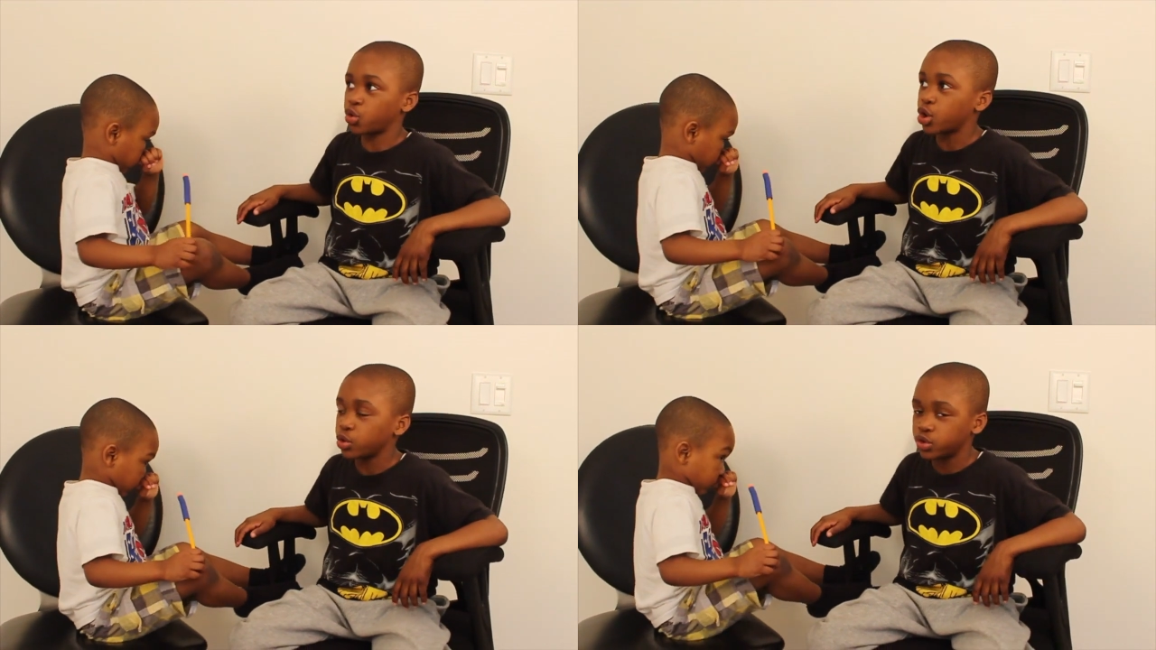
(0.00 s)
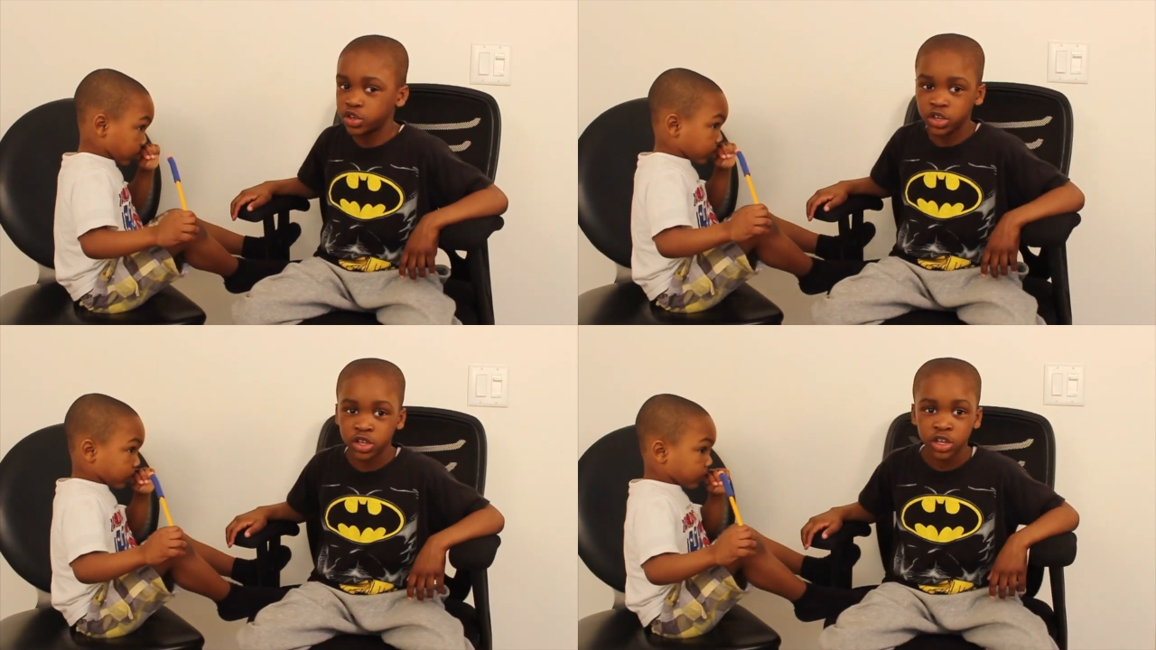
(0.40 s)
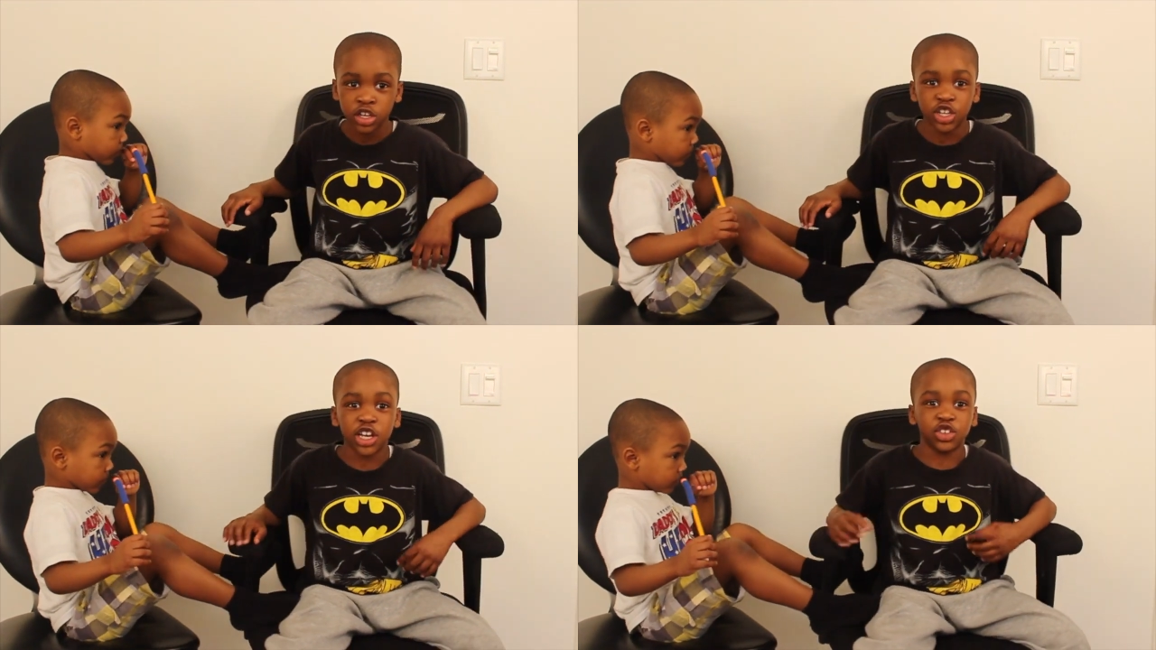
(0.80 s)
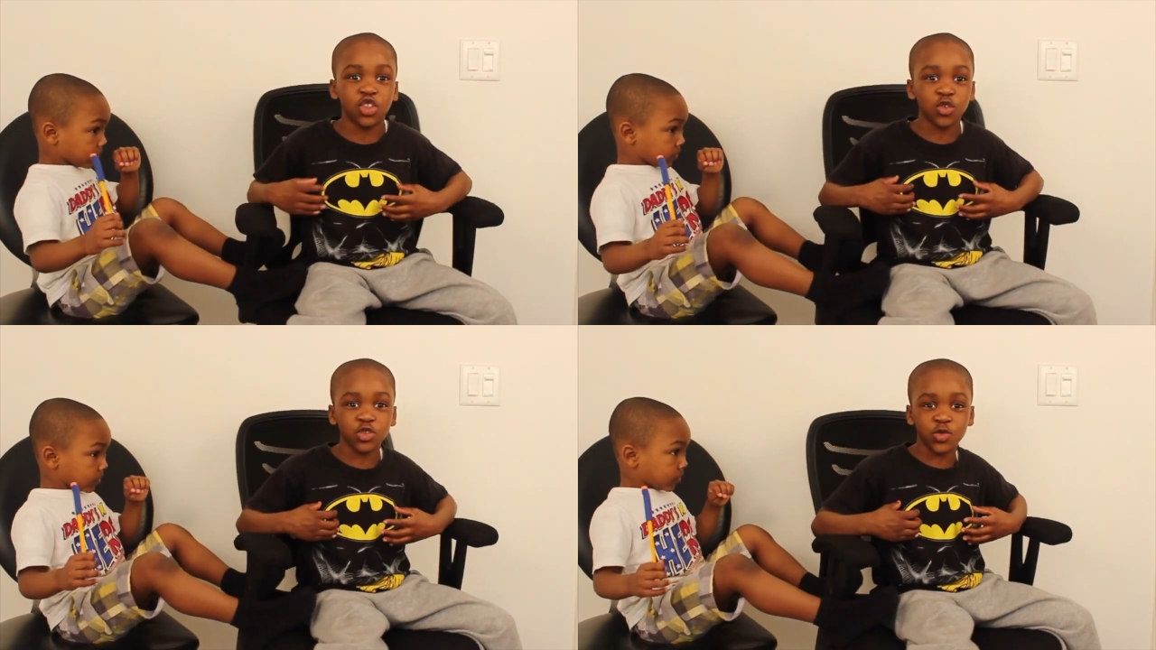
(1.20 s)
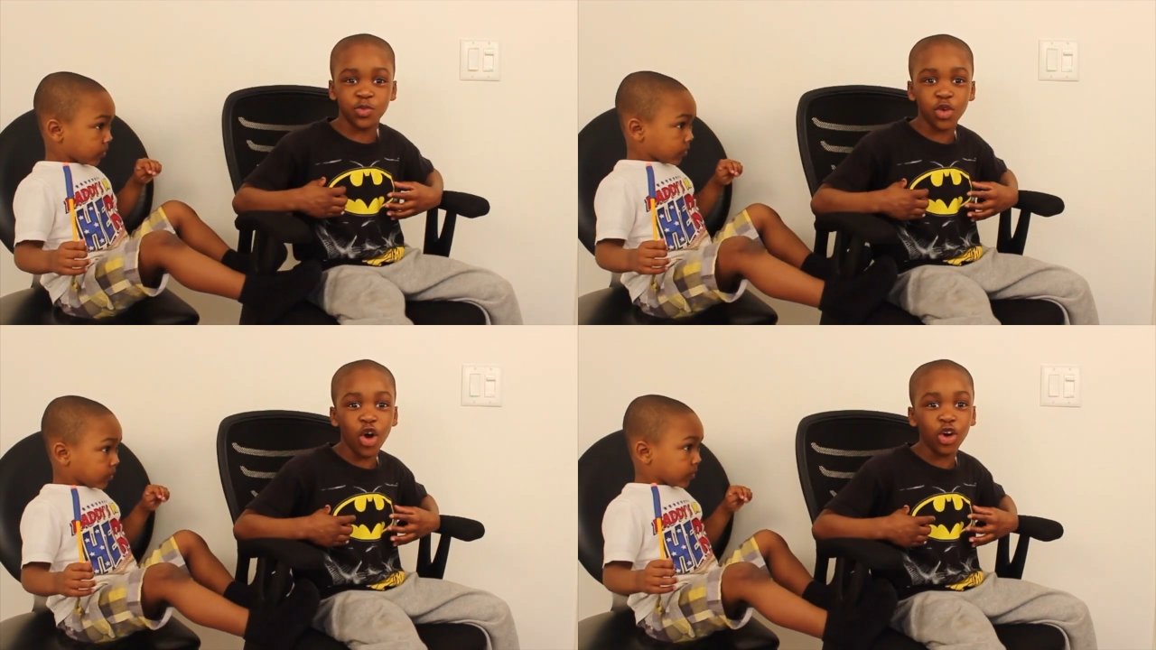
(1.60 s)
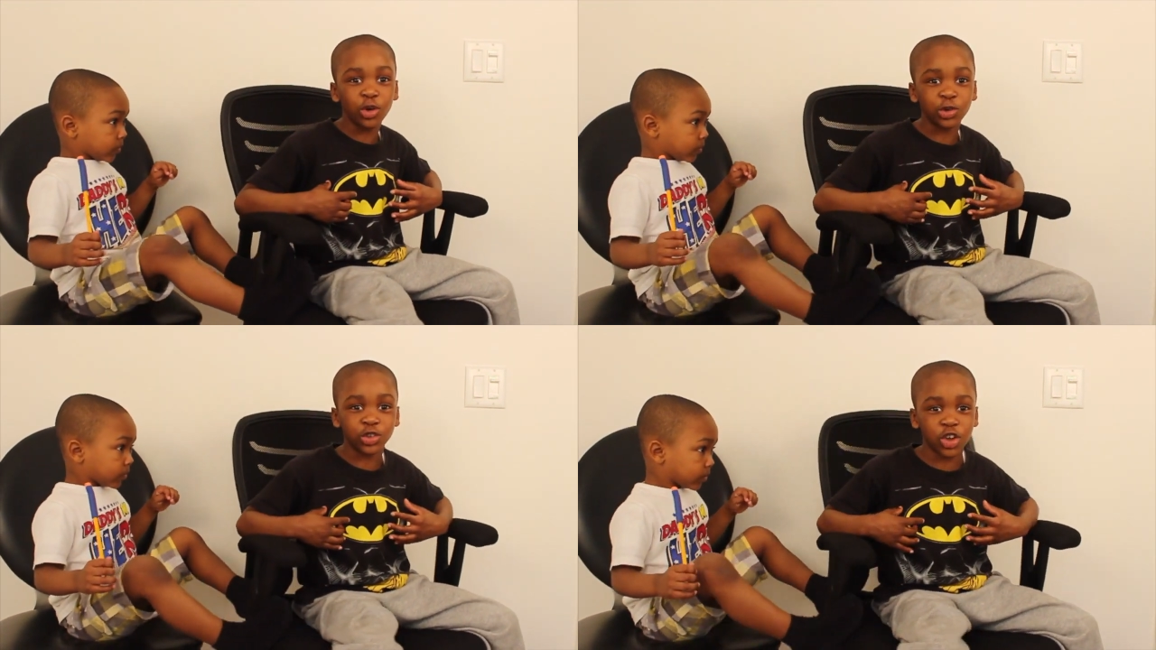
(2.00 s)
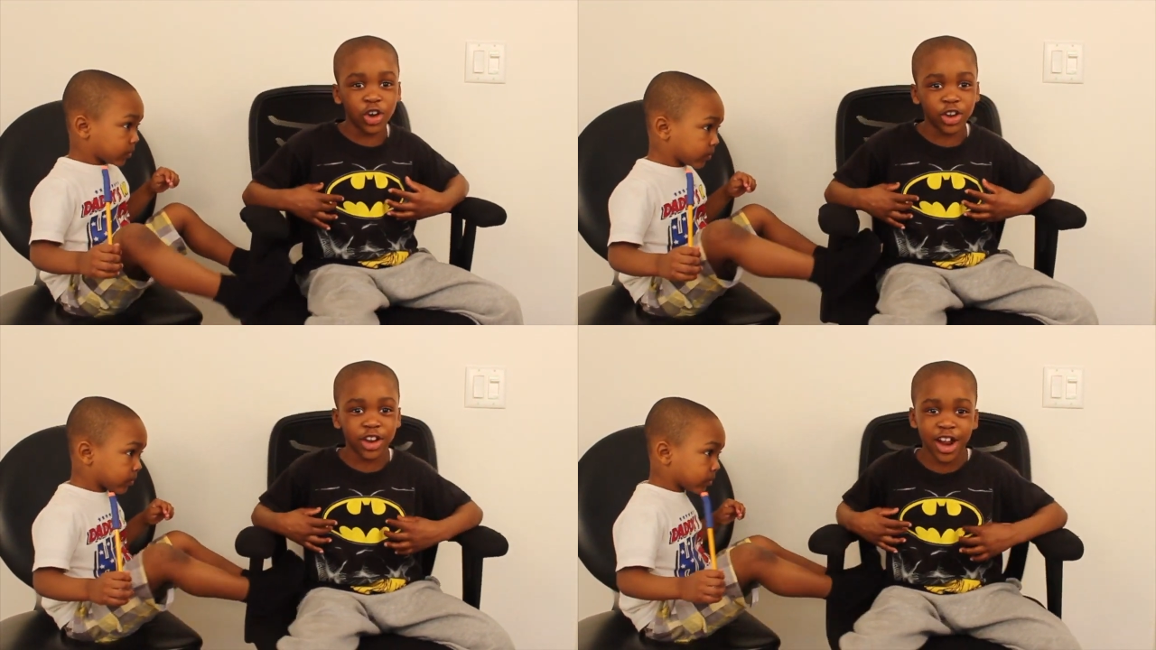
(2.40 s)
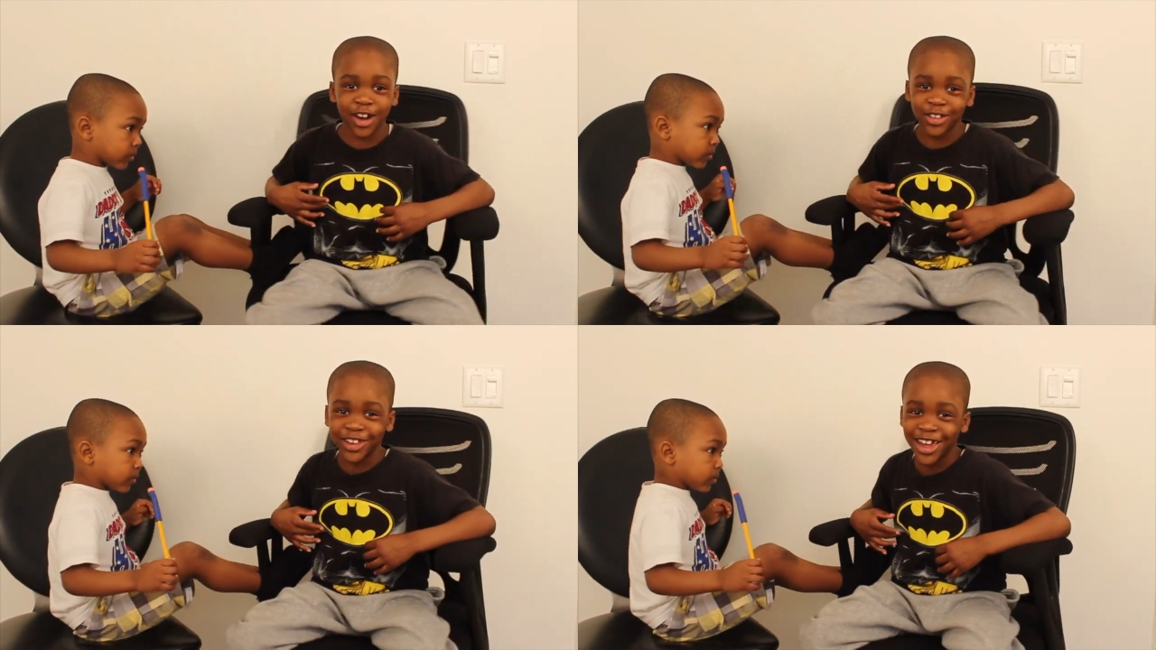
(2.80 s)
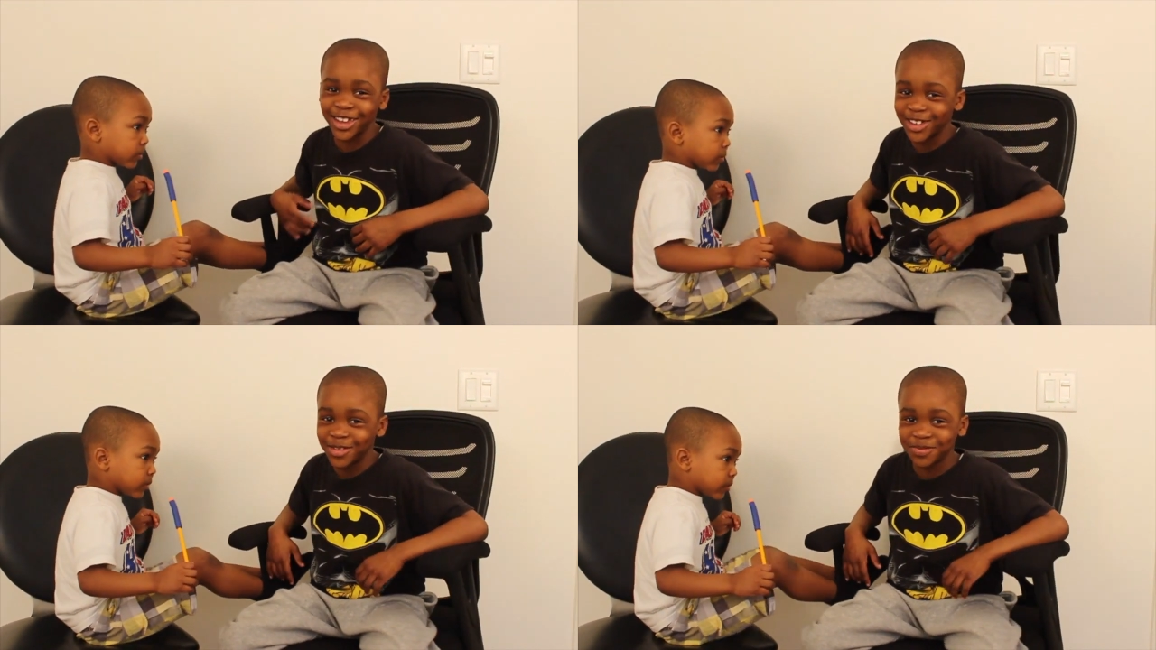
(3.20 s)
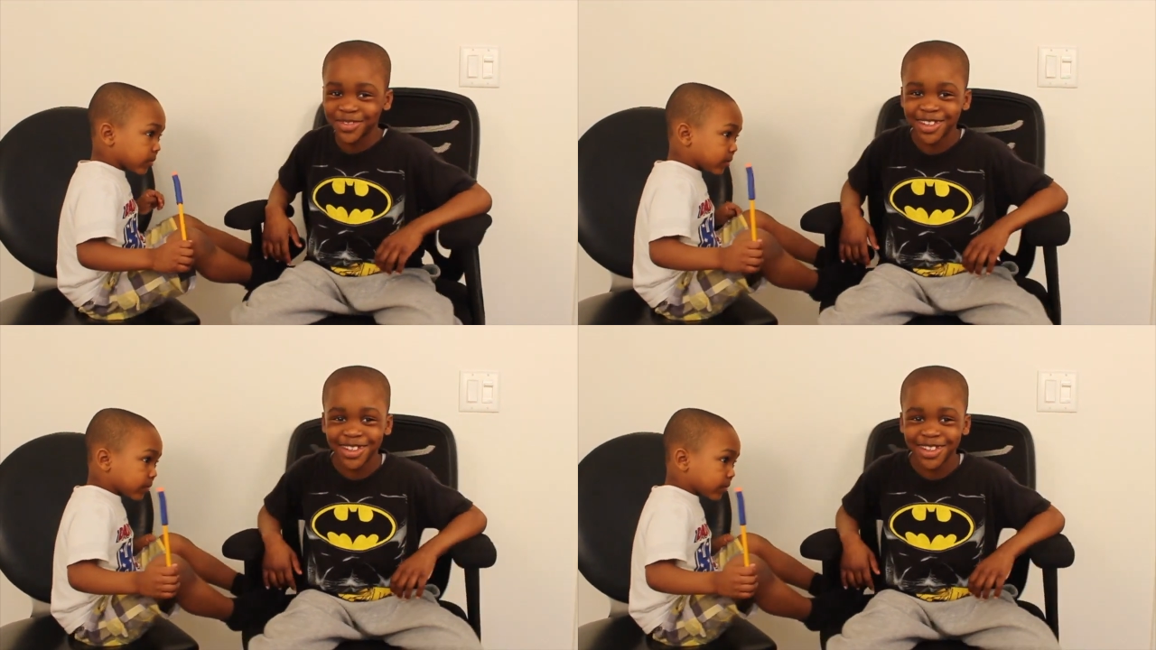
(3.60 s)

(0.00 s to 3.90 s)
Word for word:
Speaker 1: gross. She has those brawls on, and I don't like them.